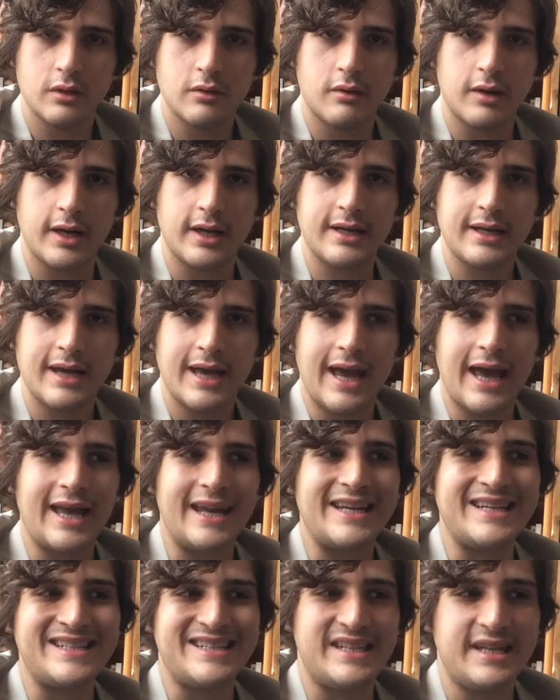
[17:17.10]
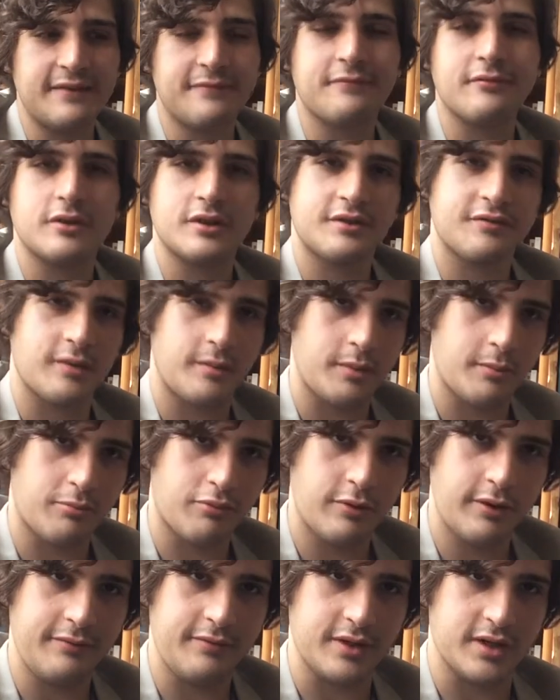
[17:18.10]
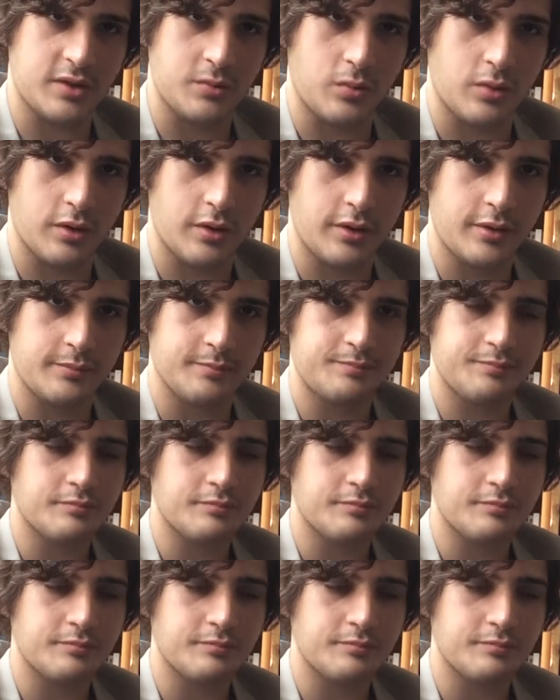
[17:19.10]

right? And it differs from the previous word.